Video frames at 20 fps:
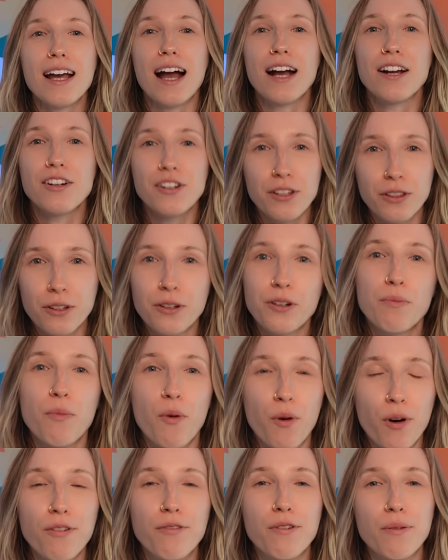actually learned
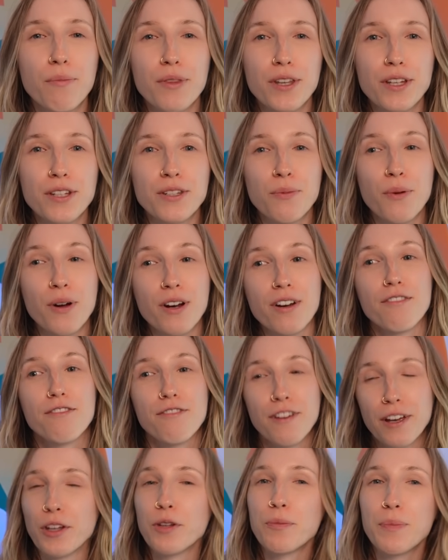more from this one
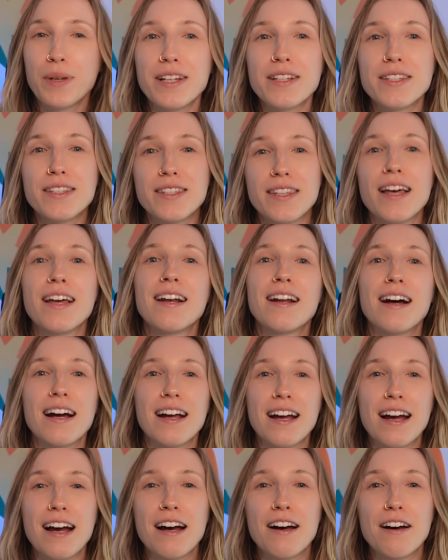failed piece than I
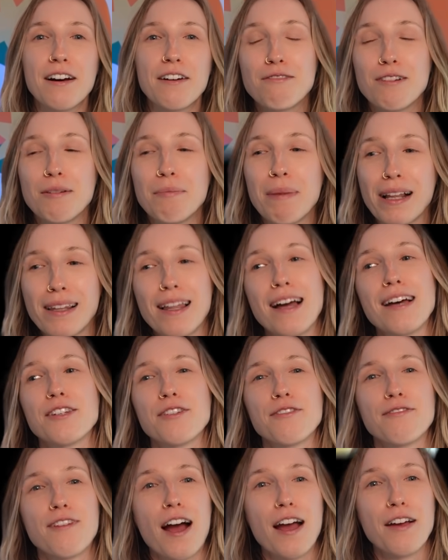have from my
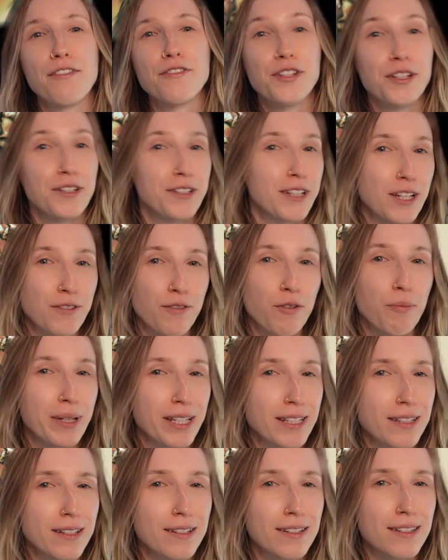last 5 successful
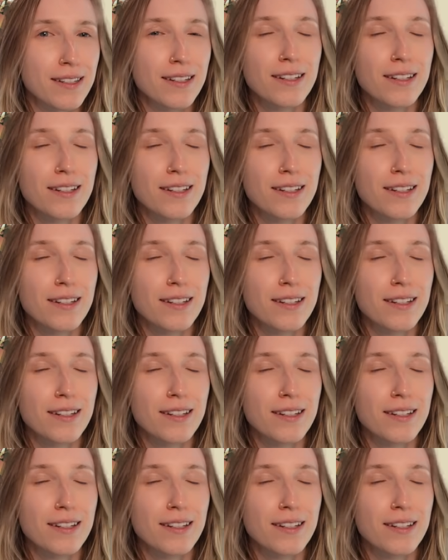pieces.